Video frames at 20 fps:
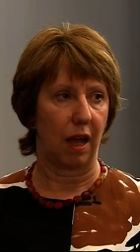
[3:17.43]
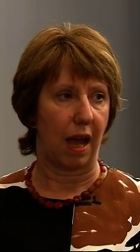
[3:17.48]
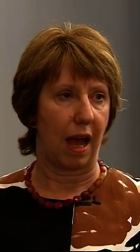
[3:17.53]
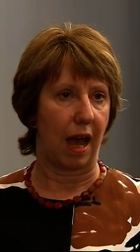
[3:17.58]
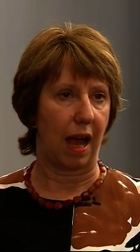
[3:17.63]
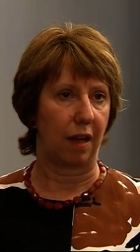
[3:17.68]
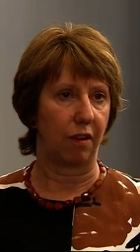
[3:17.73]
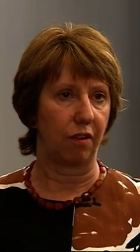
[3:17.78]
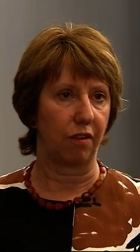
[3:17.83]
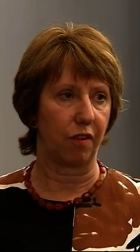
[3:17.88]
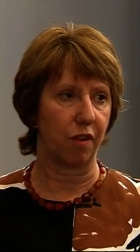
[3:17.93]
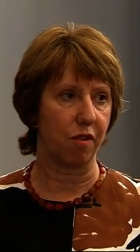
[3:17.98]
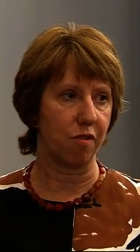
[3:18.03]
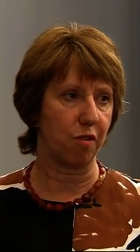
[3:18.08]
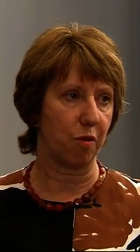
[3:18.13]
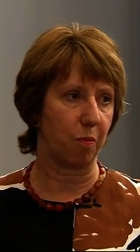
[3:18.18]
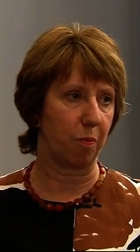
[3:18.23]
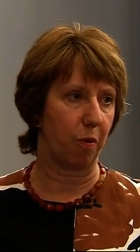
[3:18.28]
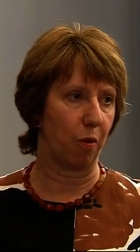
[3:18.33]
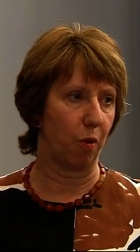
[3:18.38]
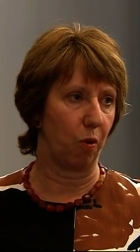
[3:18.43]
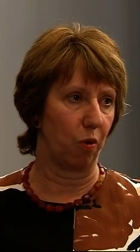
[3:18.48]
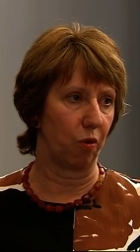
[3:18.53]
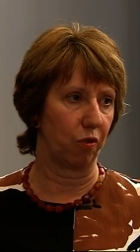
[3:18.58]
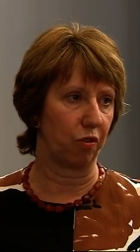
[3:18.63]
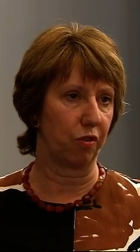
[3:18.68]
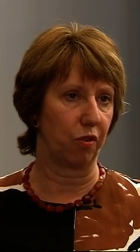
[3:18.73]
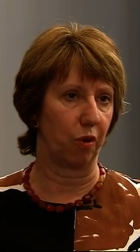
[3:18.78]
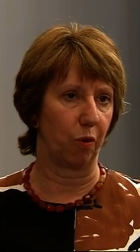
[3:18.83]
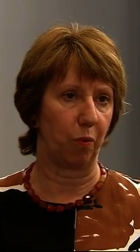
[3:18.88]
and the
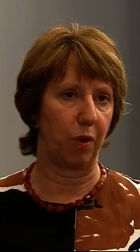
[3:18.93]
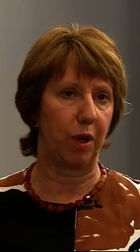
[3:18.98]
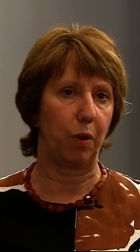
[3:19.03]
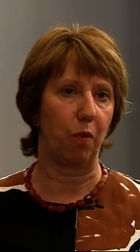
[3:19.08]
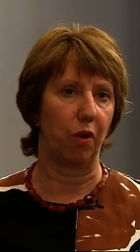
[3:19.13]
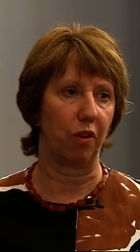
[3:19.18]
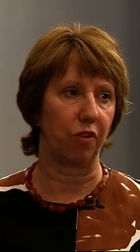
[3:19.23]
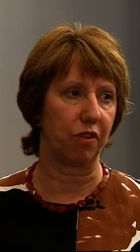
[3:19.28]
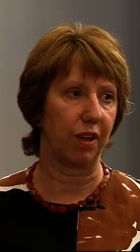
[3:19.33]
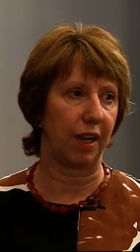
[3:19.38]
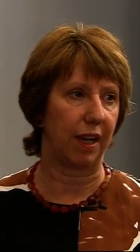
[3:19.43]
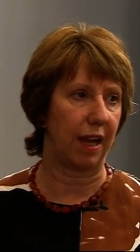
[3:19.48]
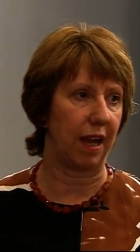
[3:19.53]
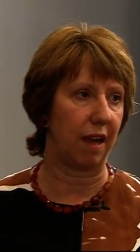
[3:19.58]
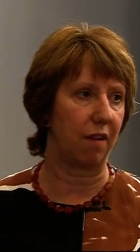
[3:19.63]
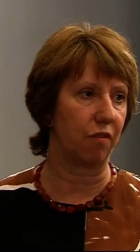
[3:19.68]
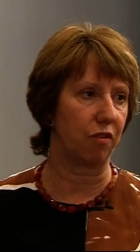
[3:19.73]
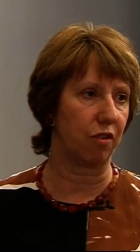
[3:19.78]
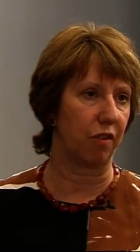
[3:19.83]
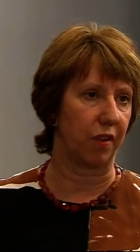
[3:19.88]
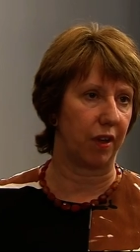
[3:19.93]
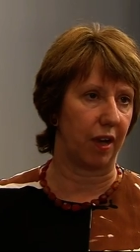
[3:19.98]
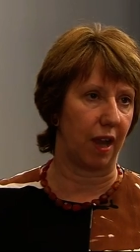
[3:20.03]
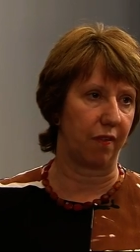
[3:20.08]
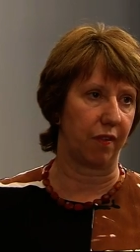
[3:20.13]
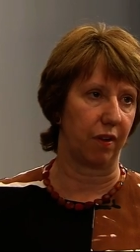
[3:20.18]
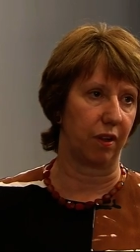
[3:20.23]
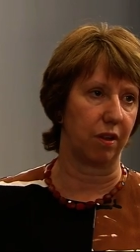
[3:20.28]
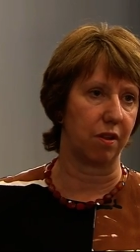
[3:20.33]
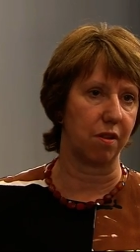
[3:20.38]
support that we want to give to the
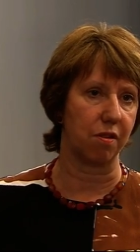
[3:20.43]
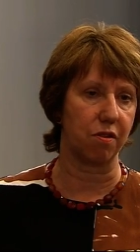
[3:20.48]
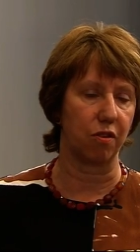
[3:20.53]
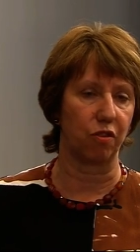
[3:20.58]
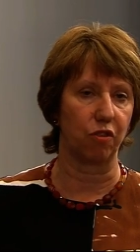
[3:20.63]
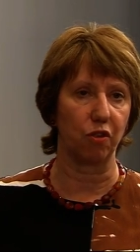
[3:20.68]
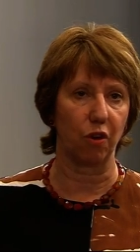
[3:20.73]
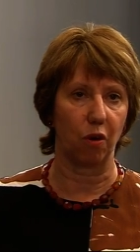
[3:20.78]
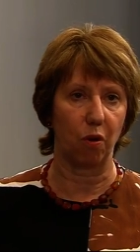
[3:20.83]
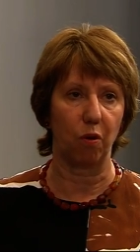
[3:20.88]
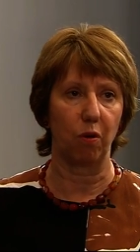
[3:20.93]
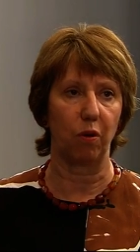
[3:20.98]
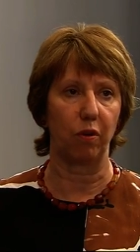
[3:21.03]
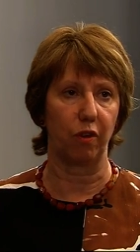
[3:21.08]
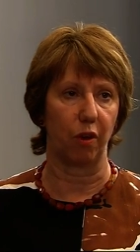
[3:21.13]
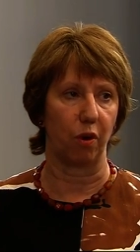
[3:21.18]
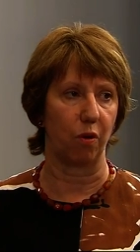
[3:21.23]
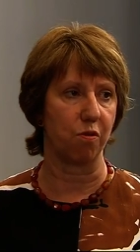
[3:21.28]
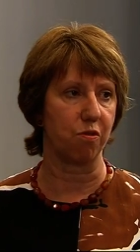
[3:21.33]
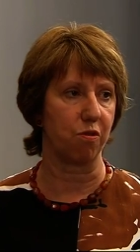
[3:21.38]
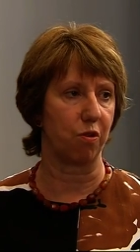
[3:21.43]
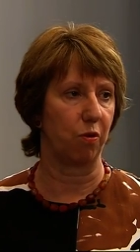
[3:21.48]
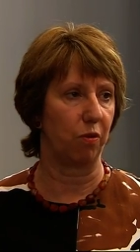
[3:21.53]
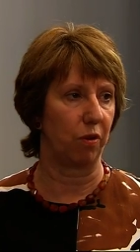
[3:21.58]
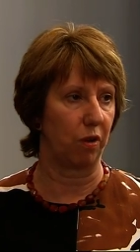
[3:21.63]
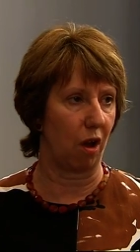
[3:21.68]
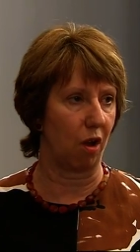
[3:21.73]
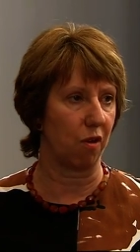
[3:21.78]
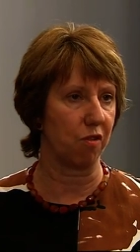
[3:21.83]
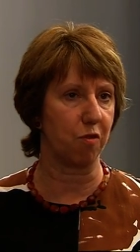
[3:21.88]
Netherlands and to all those who
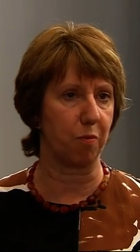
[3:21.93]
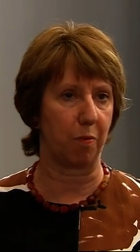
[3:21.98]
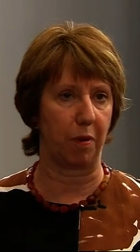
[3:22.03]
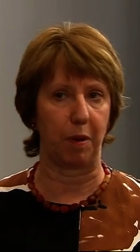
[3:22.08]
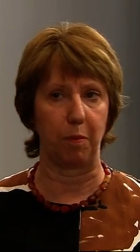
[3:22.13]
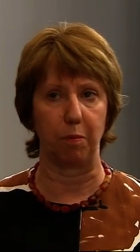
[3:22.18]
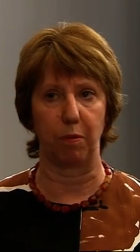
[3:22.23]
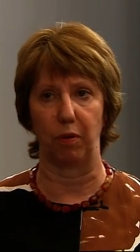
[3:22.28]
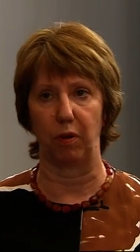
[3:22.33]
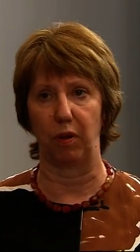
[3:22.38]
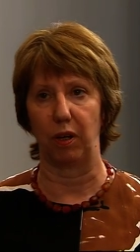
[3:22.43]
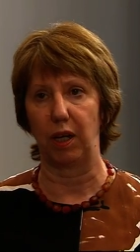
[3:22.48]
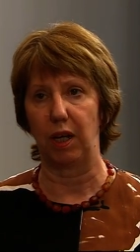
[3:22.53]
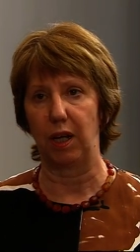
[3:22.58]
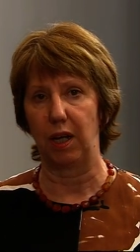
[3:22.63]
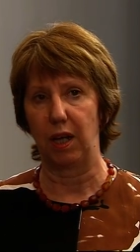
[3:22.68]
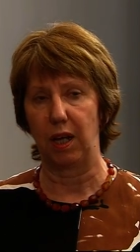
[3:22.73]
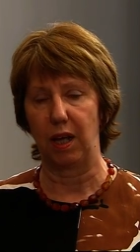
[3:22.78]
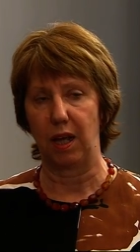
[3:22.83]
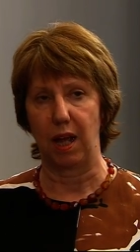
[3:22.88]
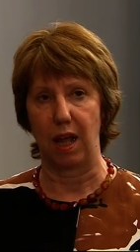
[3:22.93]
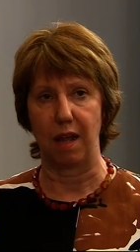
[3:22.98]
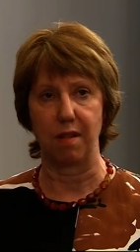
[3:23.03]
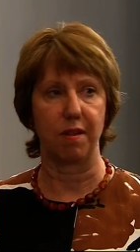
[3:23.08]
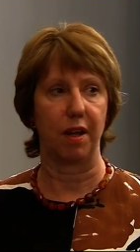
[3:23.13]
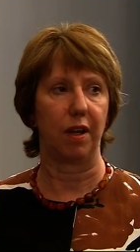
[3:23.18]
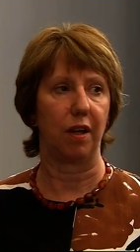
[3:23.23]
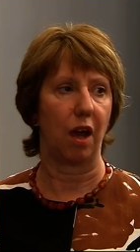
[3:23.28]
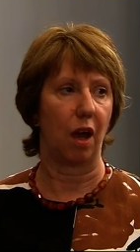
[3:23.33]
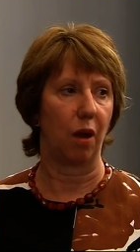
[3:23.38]
lost people as
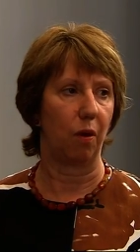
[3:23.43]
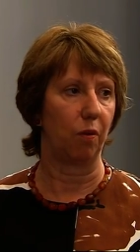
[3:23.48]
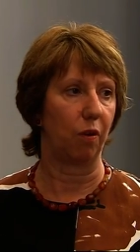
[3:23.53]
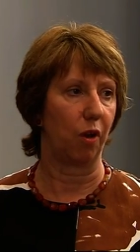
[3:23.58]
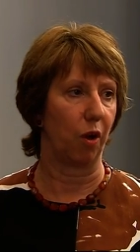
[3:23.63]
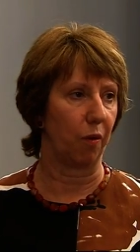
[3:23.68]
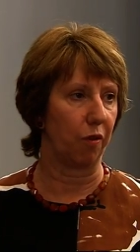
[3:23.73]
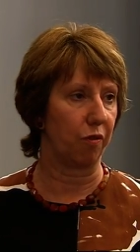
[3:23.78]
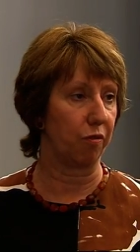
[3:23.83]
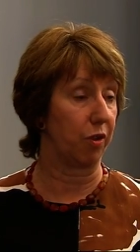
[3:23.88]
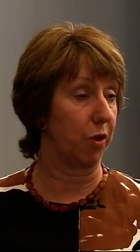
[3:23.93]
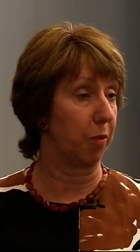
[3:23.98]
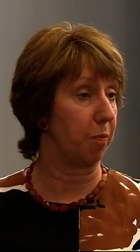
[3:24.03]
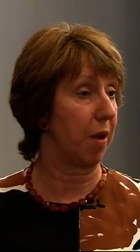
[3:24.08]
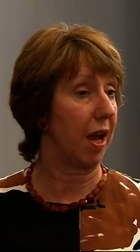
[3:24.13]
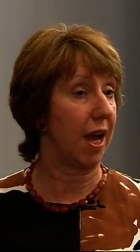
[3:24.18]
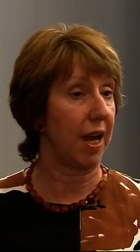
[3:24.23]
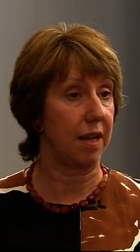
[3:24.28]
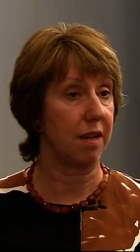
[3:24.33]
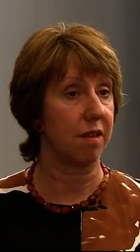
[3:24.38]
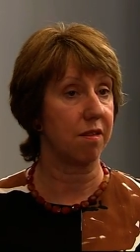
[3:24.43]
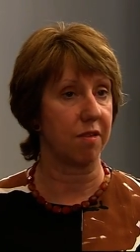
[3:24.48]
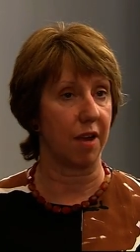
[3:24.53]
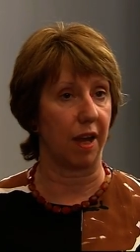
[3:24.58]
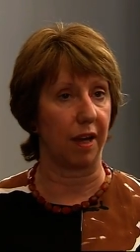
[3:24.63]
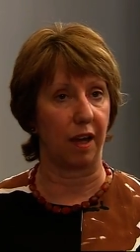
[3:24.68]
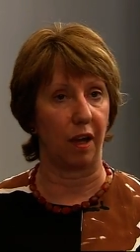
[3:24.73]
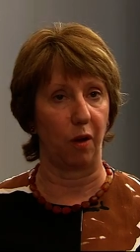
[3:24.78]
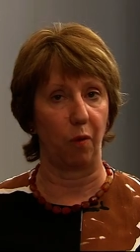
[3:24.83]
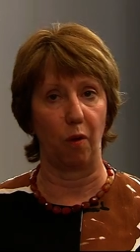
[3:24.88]
they now go through the
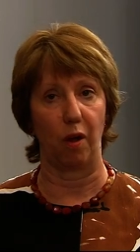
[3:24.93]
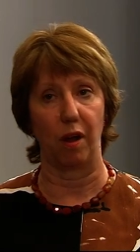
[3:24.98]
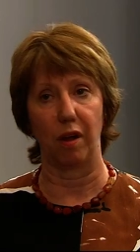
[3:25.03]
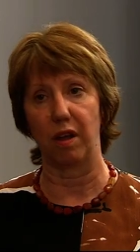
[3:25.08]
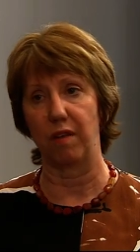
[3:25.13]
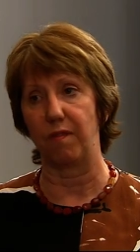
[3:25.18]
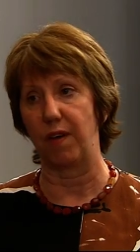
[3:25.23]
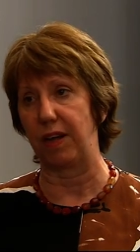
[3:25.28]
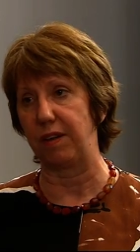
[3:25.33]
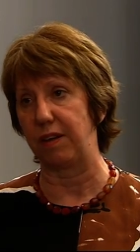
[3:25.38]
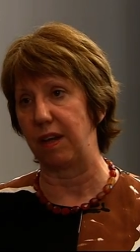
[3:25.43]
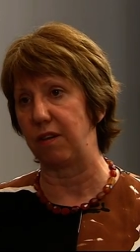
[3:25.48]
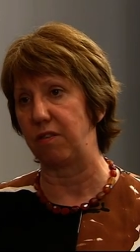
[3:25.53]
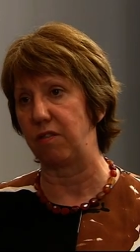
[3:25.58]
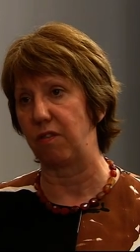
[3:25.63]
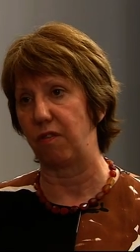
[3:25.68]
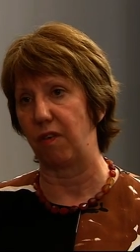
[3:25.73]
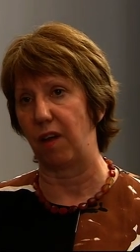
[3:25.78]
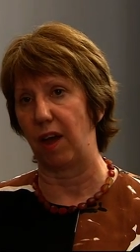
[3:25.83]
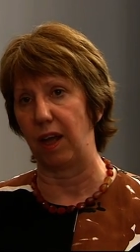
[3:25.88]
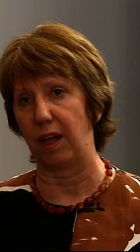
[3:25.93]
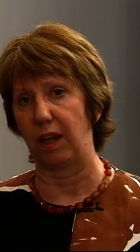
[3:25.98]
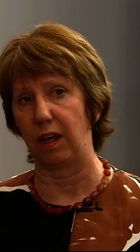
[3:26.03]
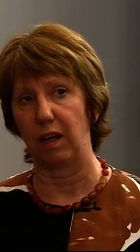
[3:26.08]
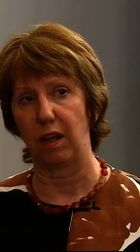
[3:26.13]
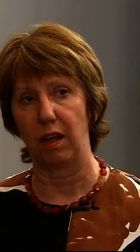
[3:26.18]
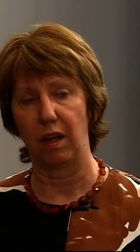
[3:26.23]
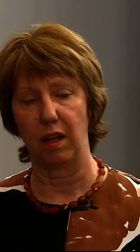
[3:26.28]
painstaking work of identifying